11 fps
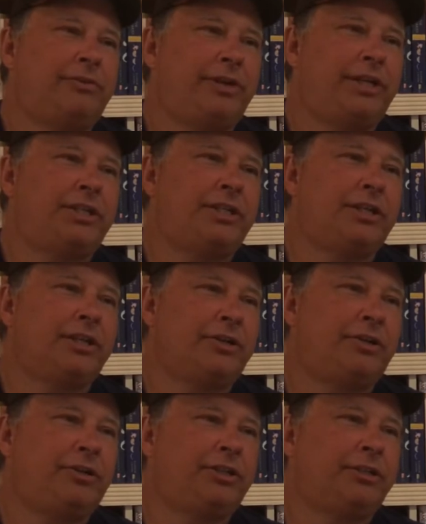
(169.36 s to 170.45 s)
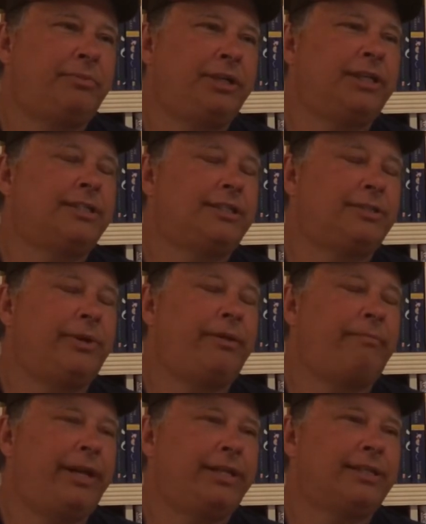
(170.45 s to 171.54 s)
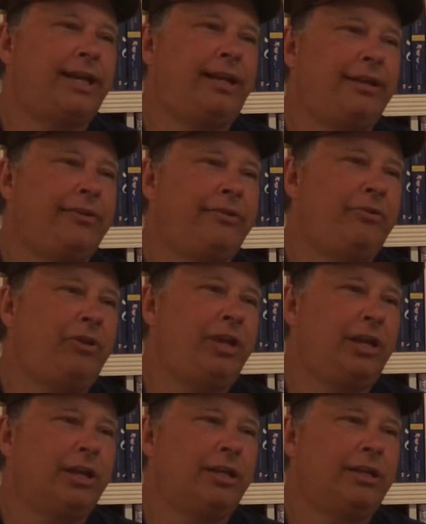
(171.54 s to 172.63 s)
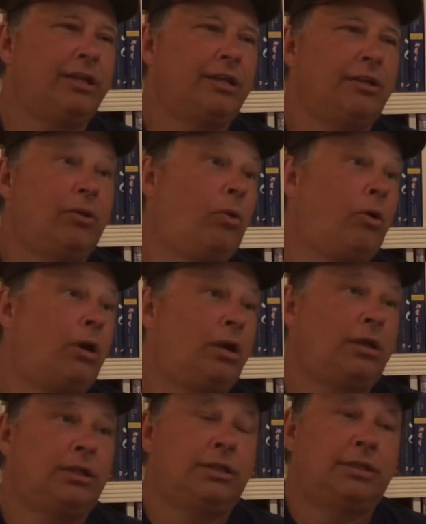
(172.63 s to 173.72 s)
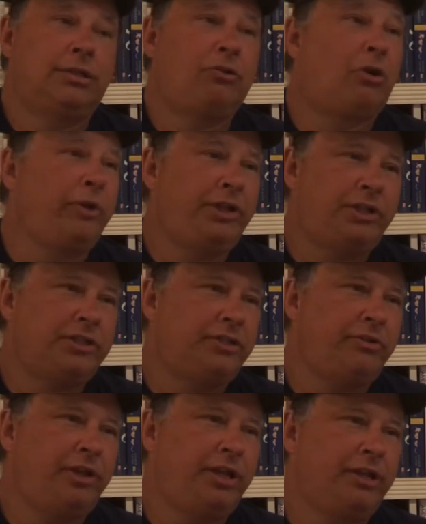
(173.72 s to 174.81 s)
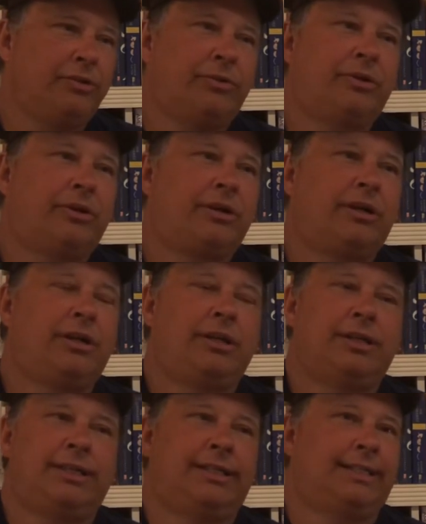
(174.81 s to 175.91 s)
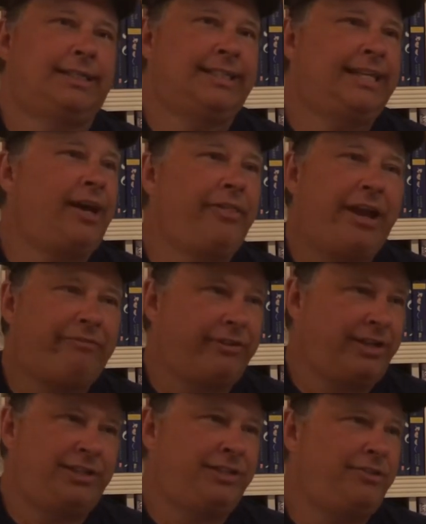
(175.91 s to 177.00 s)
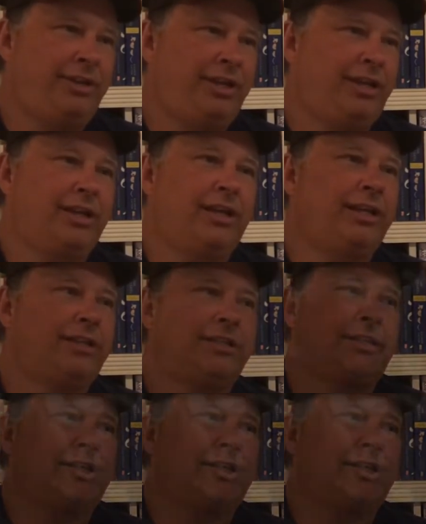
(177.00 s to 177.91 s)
tradition and culture because it's what makes Aleut unique, or Norwegians unique, or South African's unique. It's